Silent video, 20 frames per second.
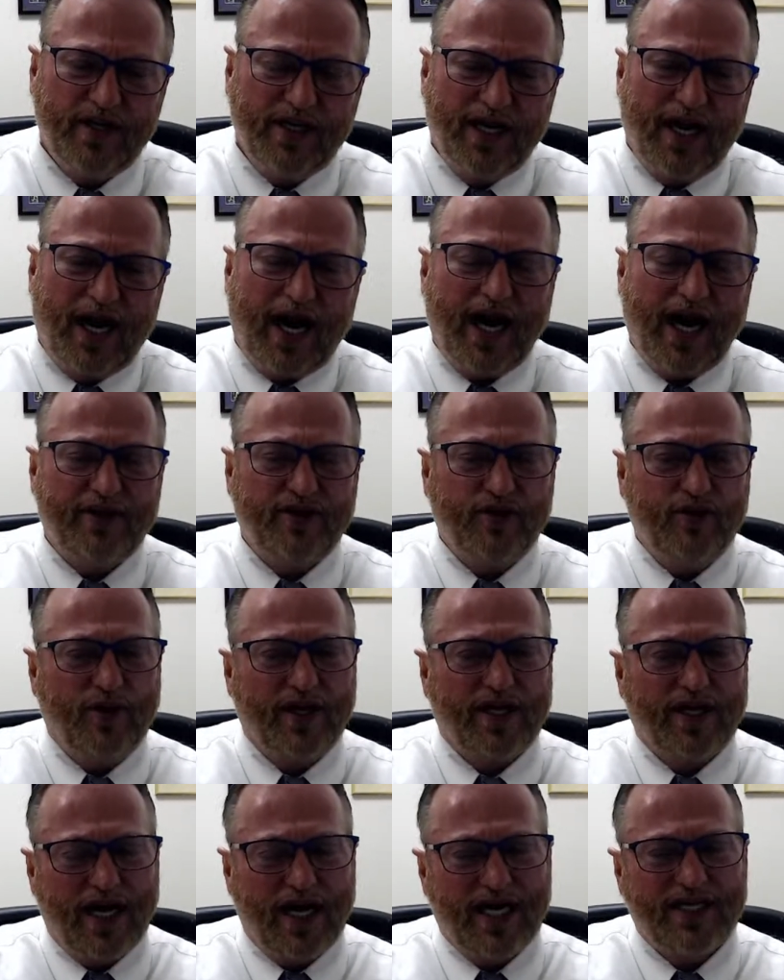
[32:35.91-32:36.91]
I do what
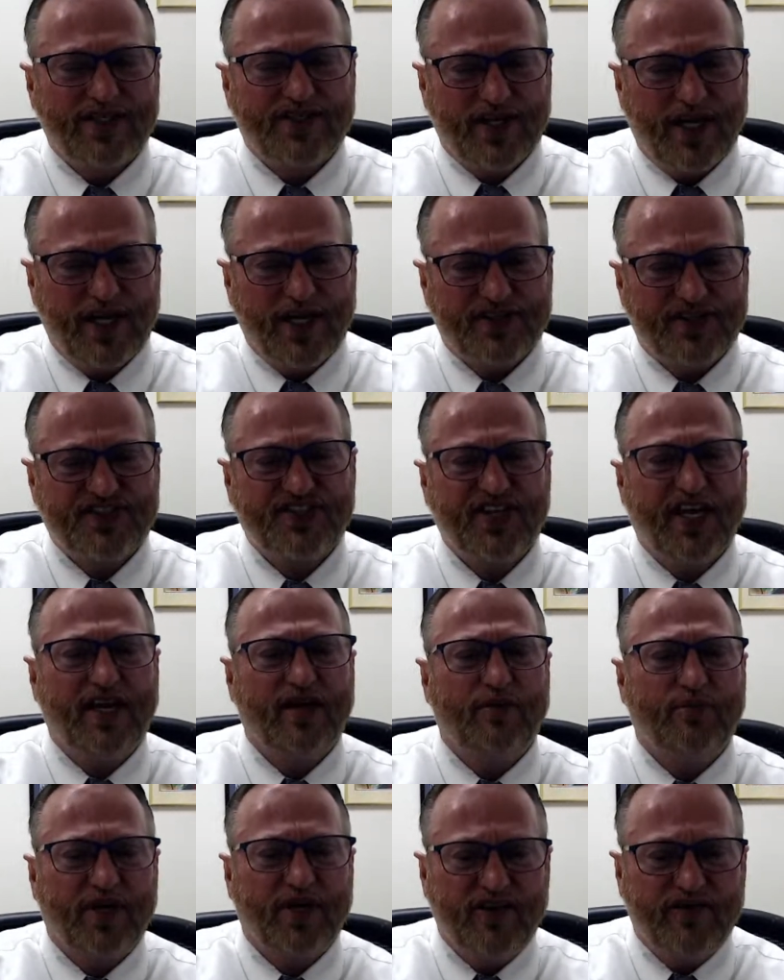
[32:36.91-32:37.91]
God says. See it,
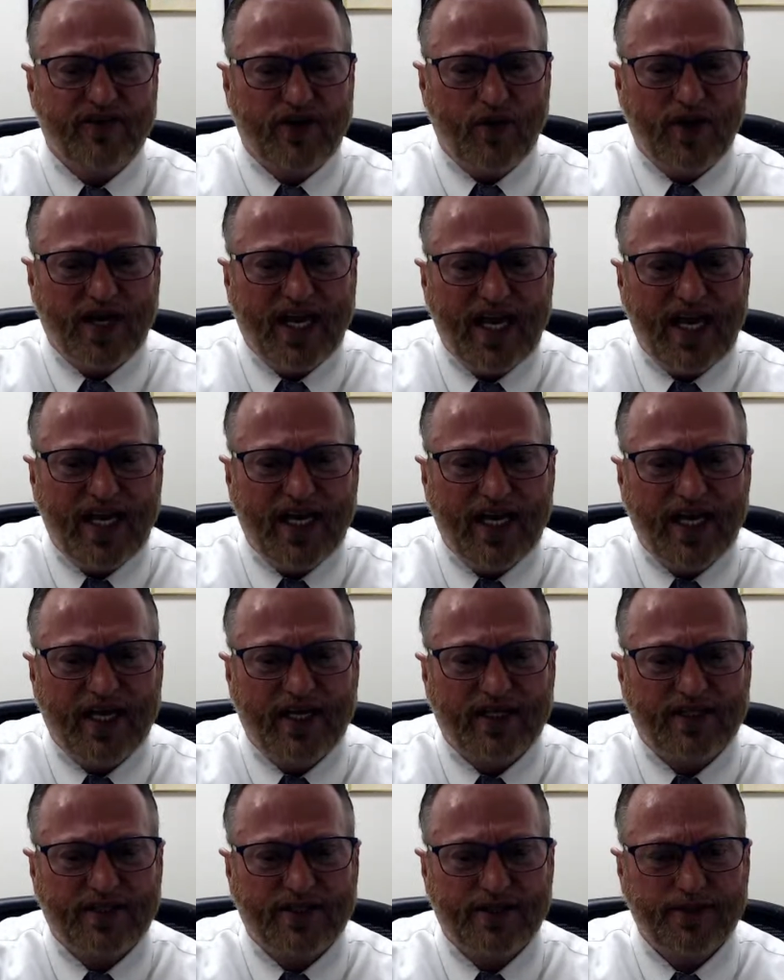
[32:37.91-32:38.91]
believe it, go get it.